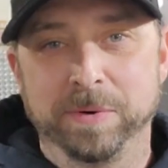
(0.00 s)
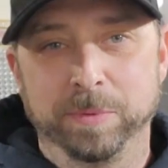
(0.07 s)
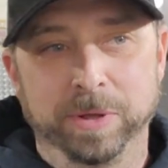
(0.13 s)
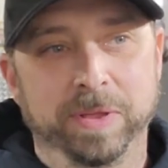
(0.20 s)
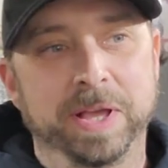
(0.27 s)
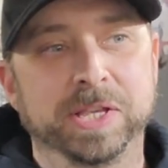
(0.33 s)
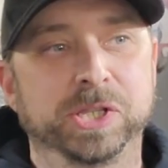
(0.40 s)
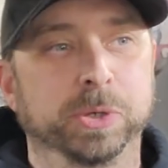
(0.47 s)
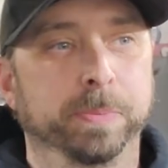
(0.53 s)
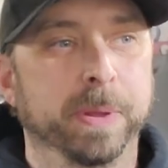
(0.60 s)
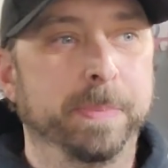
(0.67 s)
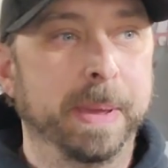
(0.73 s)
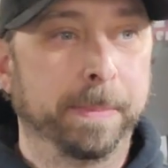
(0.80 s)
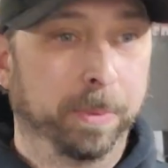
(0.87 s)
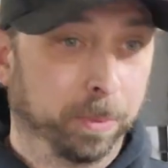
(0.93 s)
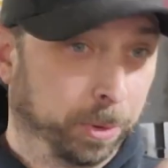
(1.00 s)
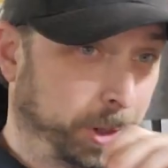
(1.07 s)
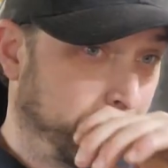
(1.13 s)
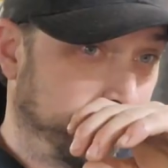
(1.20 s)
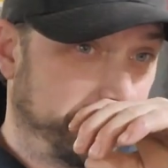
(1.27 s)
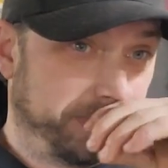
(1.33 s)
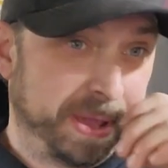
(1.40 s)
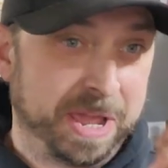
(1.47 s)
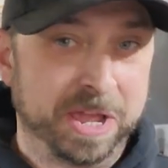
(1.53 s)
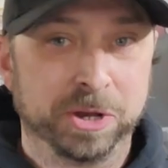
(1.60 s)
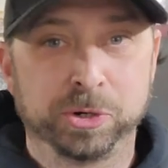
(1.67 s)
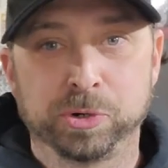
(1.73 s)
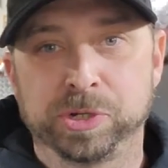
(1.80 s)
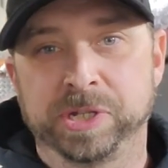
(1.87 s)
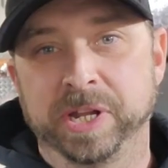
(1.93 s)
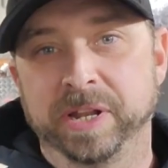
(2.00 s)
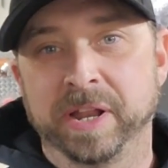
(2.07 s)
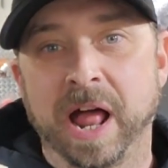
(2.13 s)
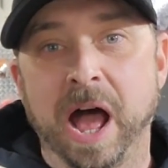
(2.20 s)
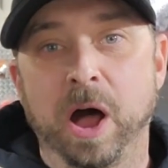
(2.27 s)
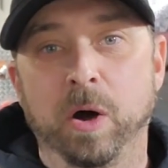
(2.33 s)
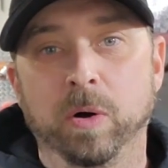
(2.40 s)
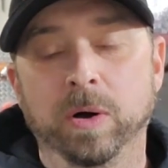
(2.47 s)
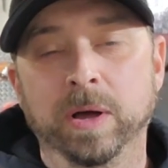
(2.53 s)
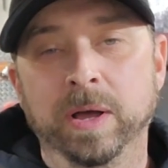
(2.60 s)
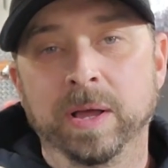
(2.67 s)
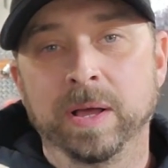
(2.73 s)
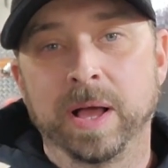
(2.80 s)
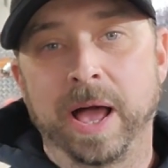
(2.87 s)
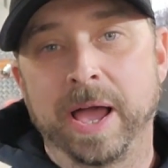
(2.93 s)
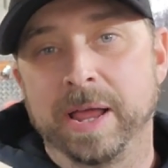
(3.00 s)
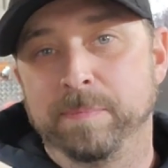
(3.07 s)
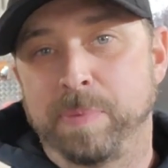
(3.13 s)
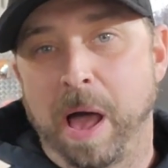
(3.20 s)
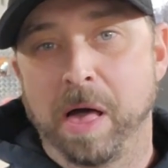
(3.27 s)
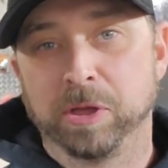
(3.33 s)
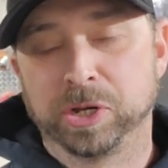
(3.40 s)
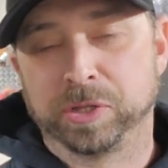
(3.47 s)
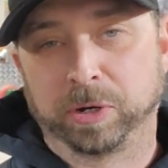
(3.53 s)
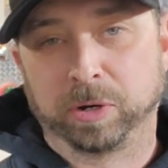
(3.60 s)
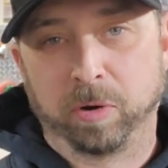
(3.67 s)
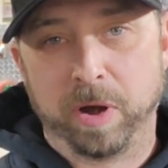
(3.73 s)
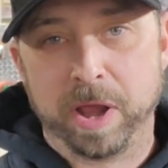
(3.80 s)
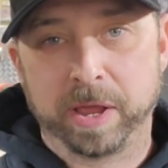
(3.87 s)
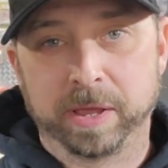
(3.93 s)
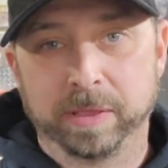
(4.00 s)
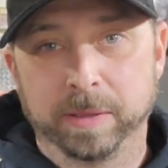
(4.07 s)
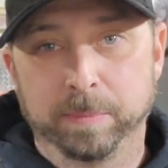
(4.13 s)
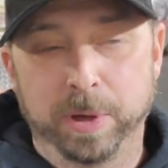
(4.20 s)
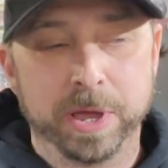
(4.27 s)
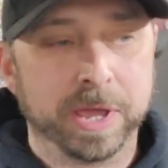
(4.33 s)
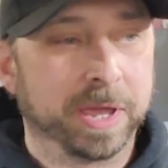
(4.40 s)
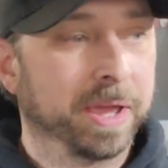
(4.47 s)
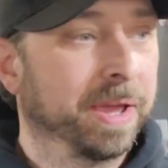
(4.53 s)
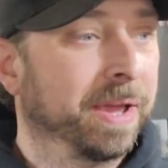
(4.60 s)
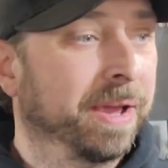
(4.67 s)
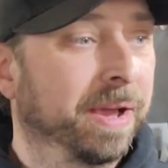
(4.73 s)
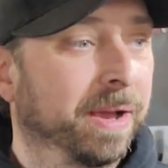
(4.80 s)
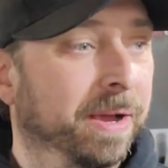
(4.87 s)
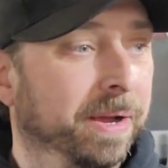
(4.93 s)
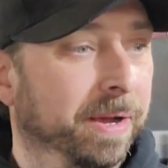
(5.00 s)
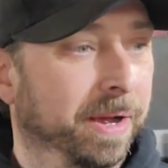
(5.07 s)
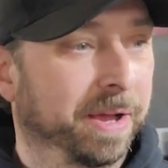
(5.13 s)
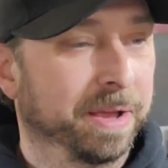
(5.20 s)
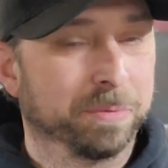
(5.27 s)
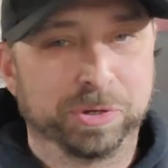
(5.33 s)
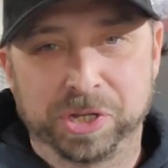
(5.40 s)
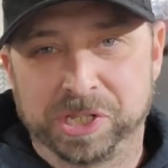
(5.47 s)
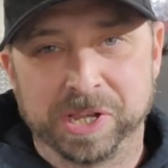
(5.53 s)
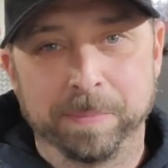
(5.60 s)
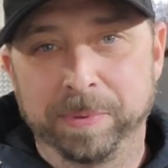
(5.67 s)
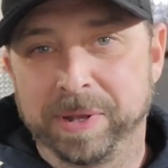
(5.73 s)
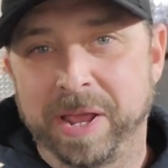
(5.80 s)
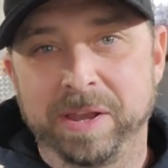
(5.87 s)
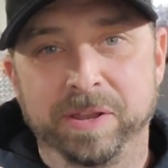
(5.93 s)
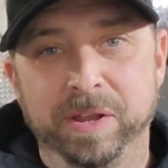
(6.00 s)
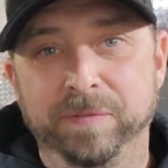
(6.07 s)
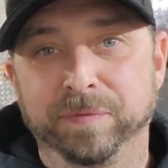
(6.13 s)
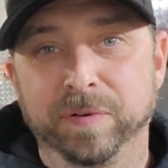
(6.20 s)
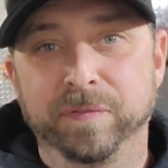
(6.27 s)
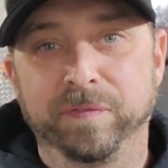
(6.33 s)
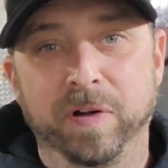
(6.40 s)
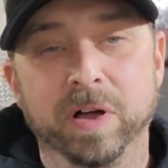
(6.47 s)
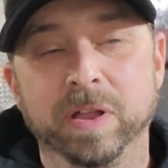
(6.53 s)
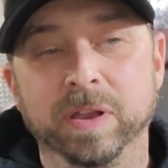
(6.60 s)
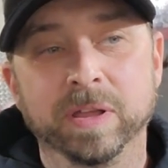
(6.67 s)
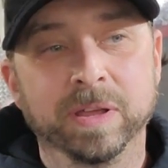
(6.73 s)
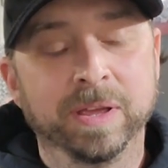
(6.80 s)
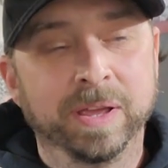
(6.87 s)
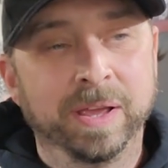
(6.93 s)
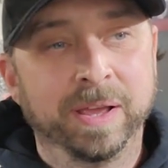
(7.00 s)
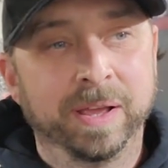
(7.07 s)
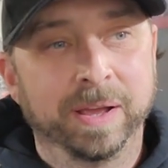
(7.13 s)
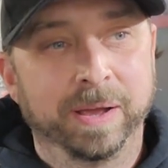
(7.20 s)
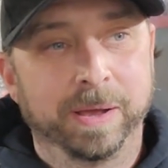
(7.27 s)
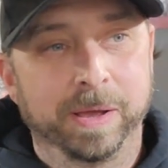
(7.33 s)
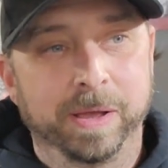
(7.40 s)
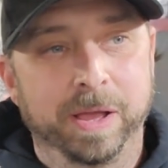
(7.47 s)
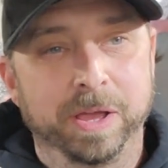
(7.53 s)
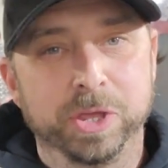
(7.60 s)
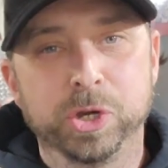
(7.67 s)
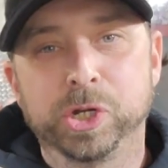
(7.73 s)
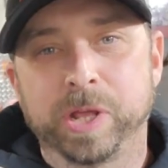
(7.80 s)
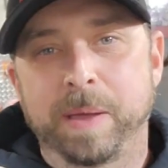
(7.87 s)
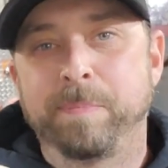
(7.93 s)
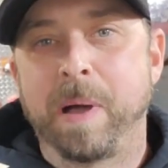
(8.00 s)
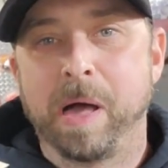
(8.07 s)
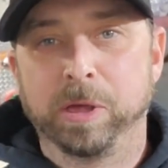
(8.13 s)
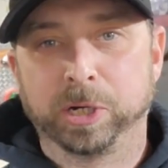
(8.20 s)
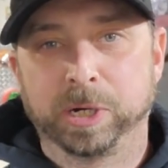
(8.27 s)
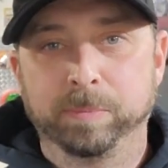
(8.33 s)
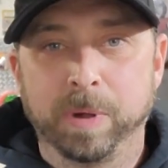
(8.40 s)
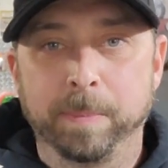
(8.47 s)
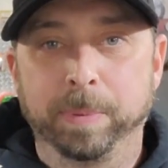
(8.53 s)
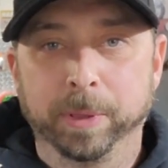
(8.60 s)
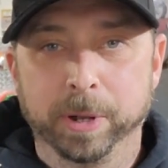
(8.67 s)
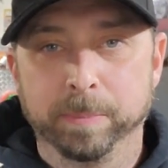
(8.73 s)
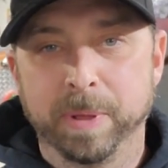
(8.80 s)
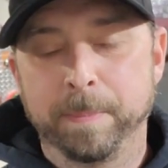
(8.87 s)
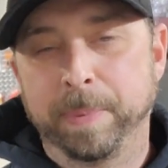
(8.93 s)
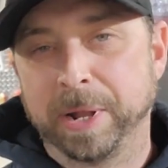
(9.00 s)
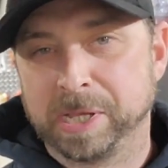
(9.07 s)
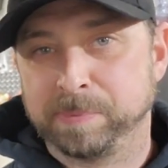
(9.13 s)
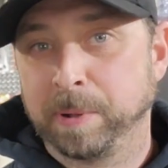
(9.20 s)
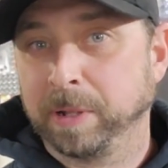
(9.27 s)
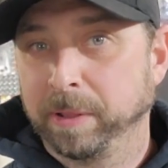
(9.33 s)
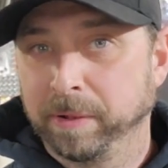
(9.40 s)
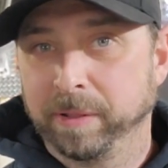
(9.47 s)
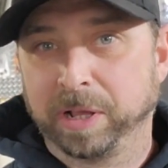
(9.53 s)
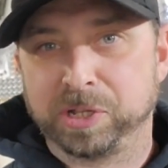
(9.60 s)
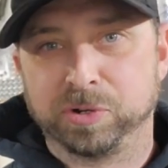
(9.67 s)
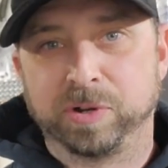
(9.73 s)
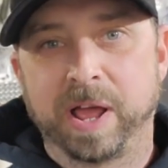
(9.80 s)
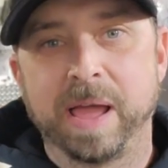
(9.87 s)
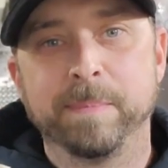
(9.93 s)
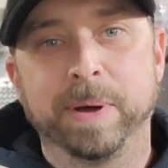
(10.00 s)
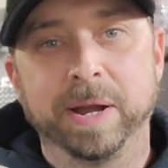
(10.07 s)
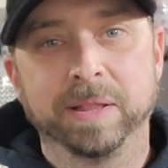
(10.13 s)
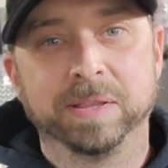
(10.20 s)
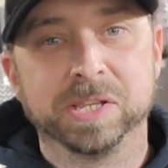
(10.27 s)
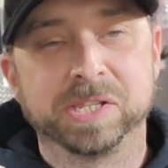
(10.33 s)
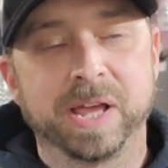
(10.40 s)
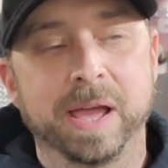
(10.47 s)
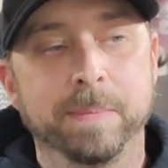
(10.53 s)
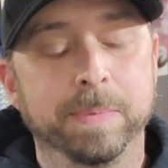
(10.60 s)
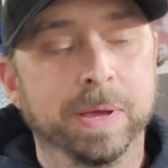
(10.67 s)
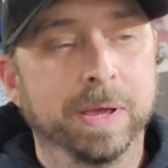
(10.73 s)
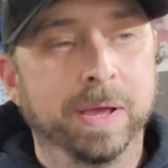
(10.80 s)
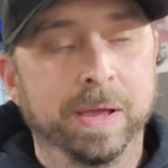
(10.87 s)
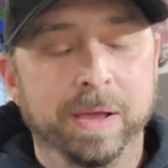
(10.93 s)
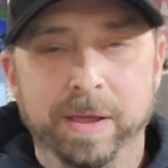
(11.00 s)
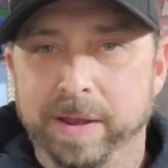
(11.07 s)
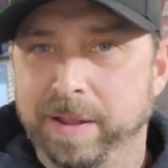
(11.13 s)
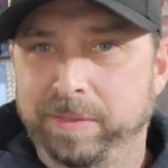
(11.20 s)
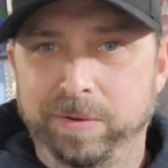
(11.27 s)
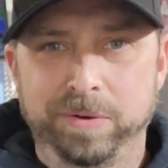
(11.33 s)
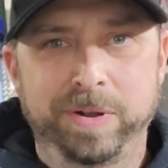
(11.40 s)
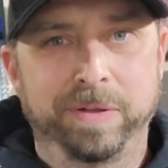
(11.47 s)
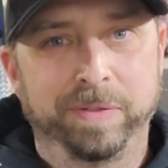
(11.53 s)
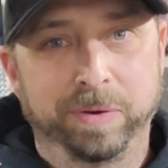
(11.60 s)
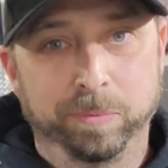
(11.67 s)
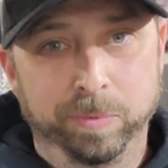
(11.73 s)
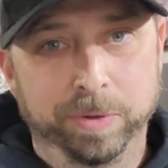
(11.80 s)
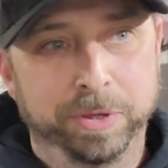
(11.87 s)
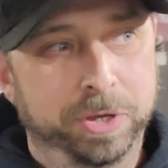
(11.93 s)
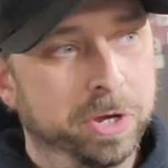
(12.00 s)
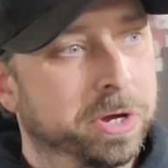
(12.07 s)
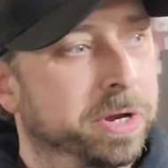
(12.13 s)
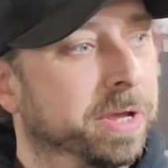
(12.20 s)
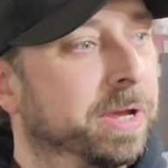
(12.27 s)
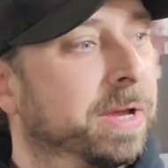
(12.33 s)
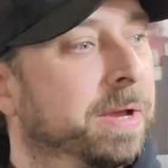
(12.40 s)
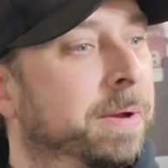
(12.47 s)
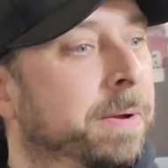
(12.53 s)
didn't realize so many people were going to be interested in how I had polished the crank and the bike. Uh, it was just something I did for fun. Uh, usually I polish them up a little bit, but I spent a little extra time on it this time, and it turned out like really good.